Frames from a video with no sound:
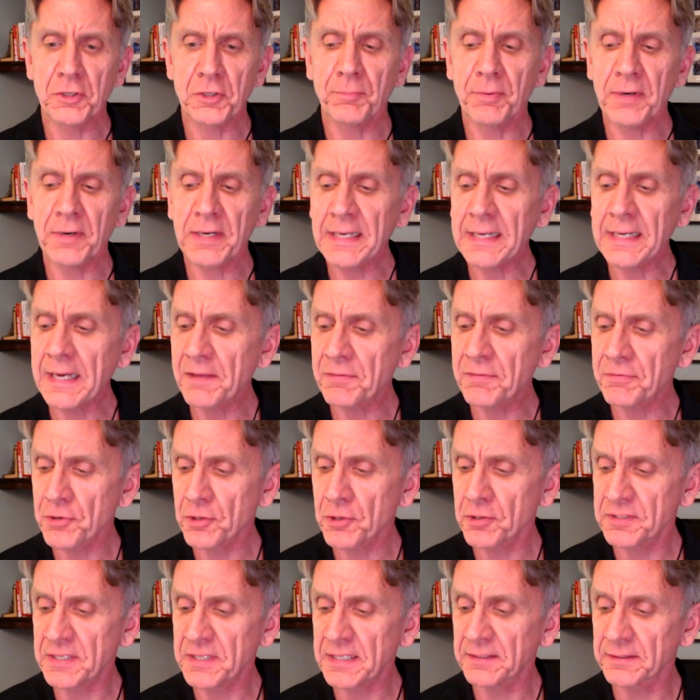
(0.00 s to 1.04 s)
you're bringing in
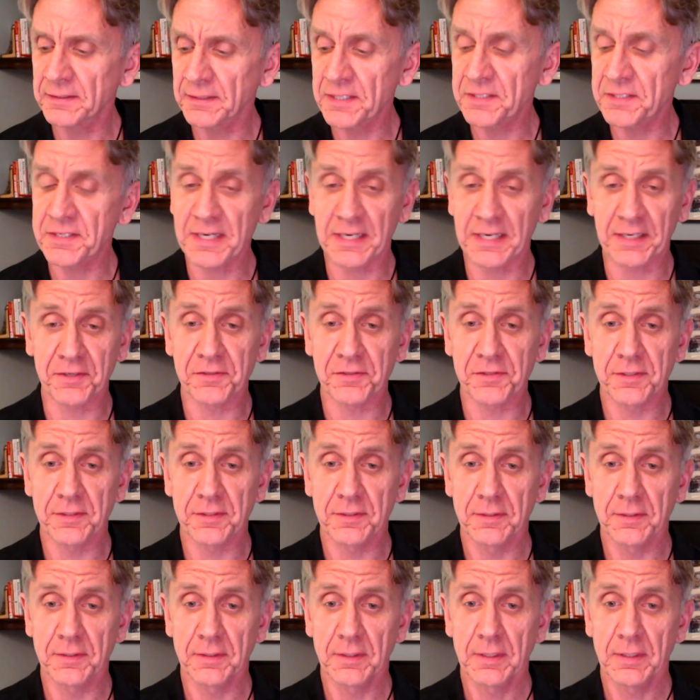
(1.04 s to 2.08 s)
13 listings
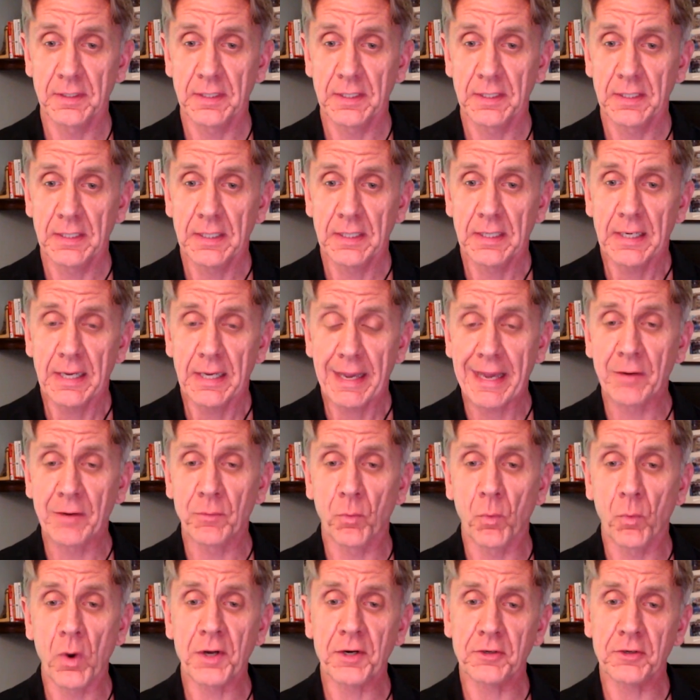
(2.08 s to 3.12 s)

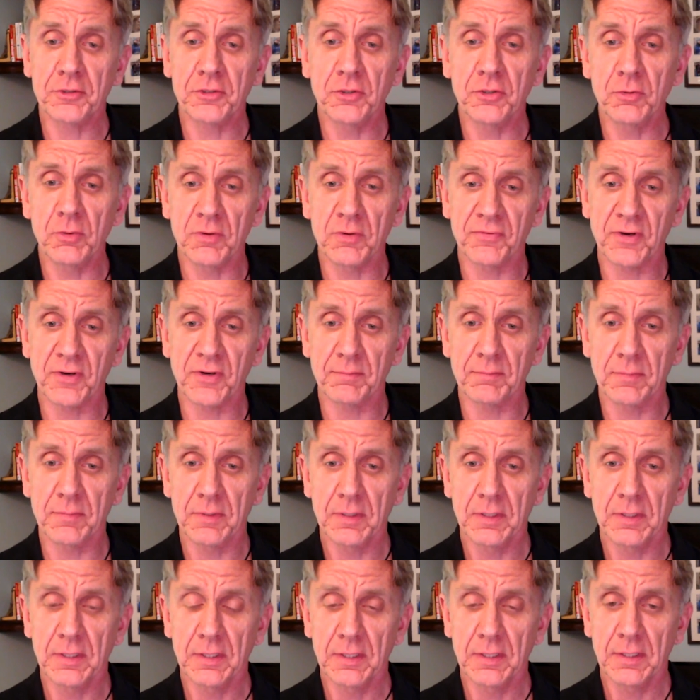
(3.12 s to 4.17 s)
and one or two of them
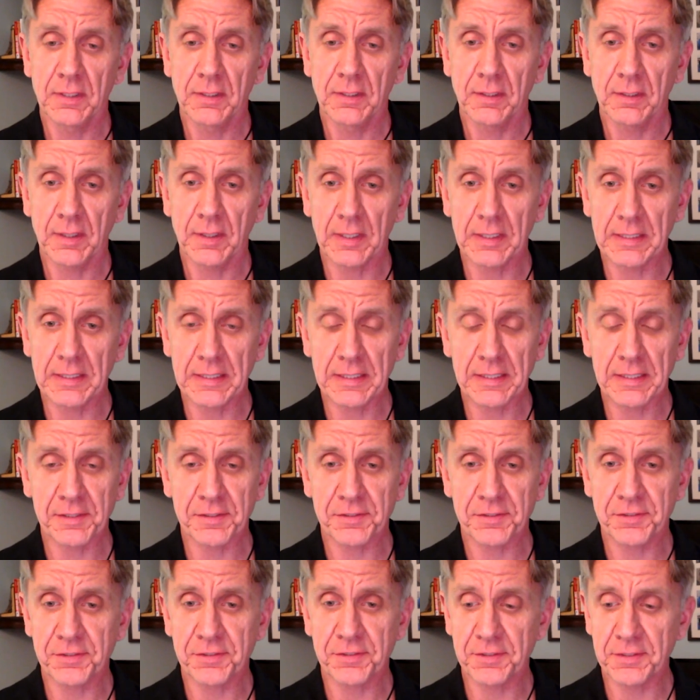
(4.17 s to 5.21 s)

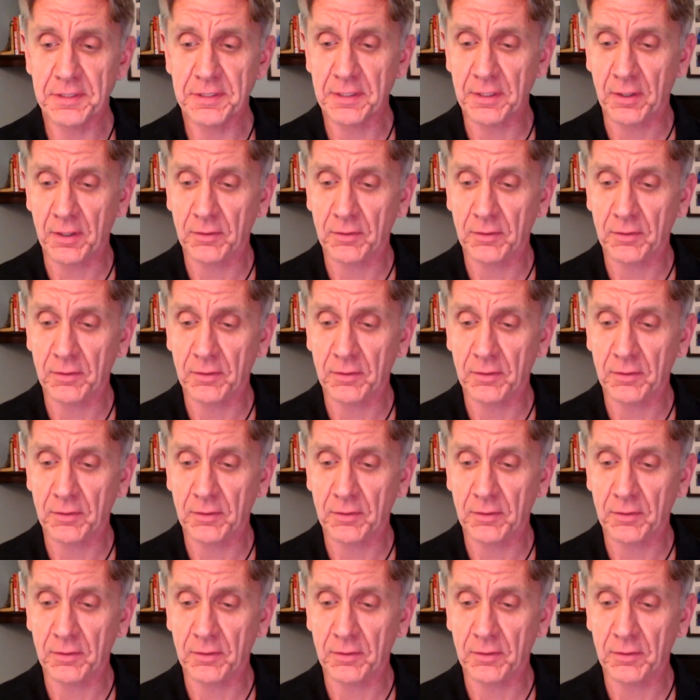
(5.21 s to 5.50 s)
is,